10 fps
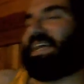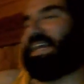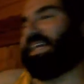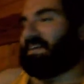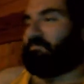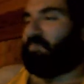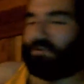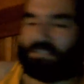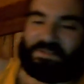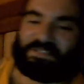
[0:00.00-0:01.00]
And he like
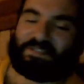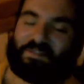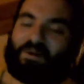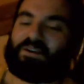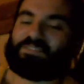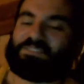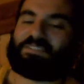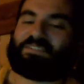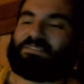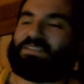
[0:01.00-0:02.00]
pulls me to the bar and just
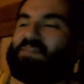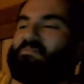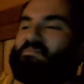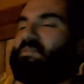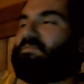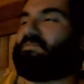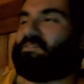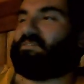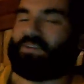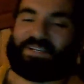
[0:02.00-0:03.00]
starts giving me free
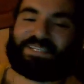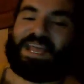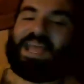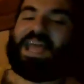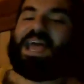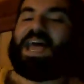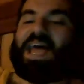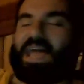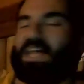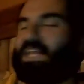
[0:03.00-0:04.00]
drinks.
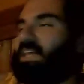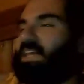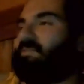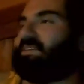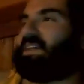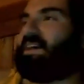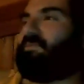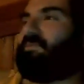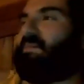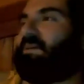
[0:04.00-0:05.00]
and there was King
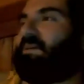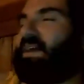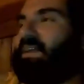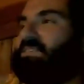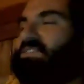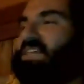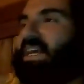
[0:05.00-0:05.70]
Robert and Jay